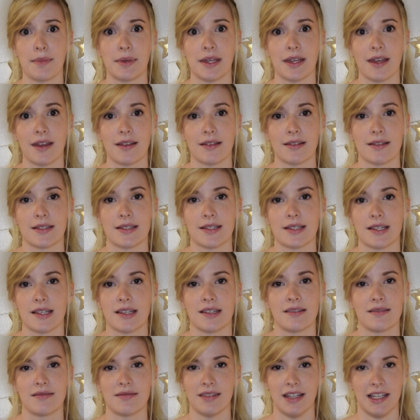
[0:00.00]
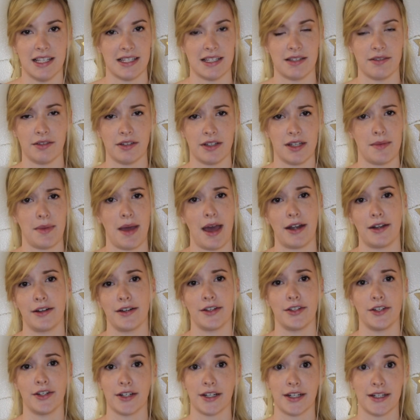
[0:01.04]
because it doesn't really matter
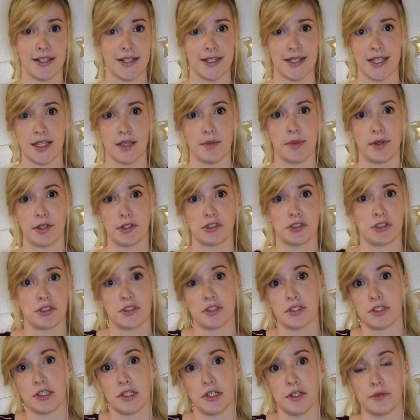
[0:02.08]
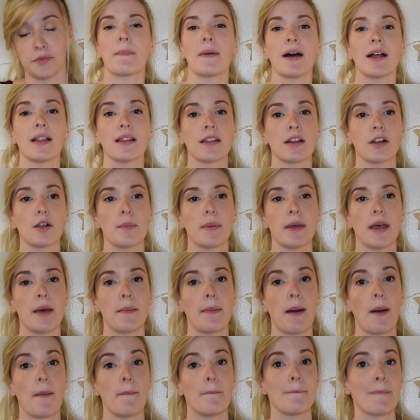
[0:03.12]
and you're going to see the pictures. So, but a little bit
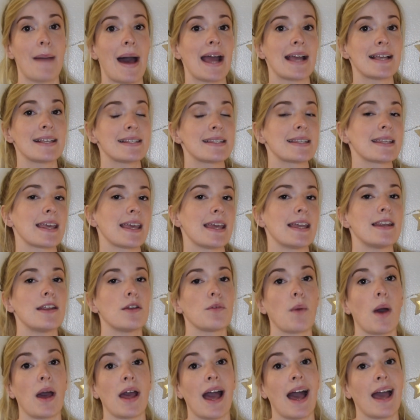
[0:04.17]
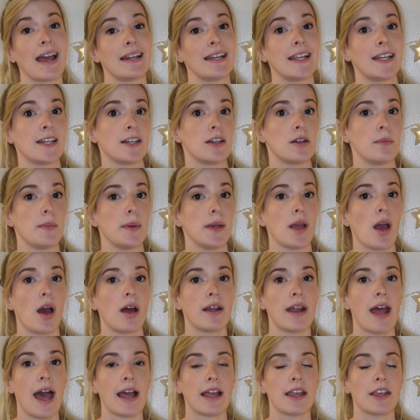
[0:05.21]
about my skin and why I needed to be
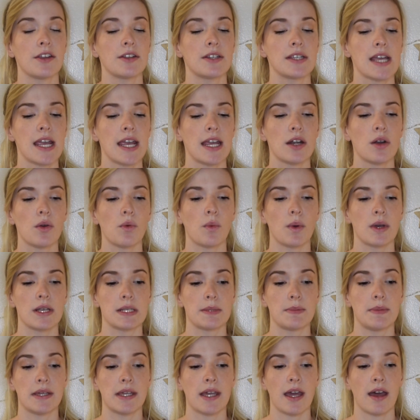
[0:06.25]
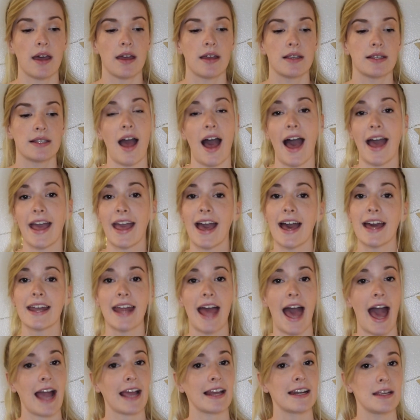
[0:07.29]
on Accutane was because I
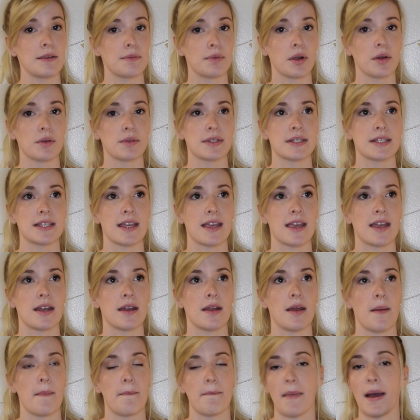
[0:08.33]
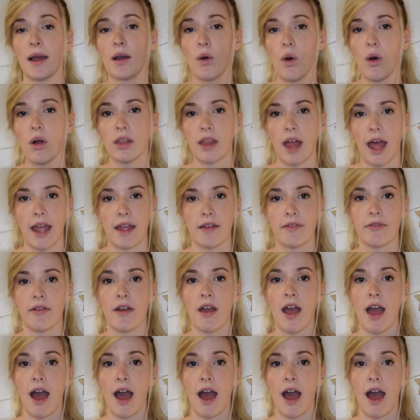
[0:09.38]
had acne-prone skin my whole life.